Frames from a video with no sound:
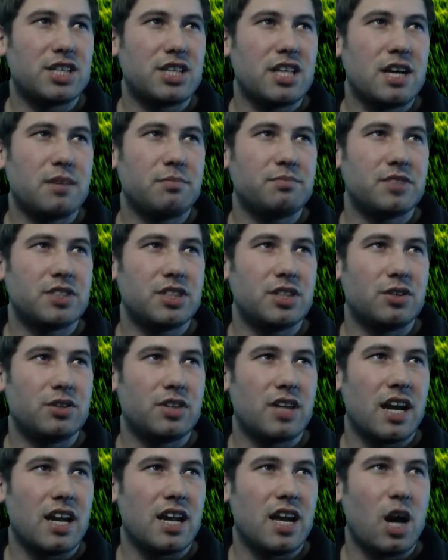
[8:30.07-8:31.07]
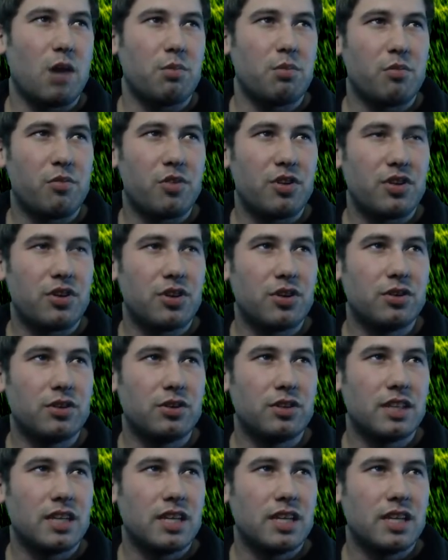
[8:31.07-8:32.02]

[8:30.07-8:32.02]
them to kind of help them through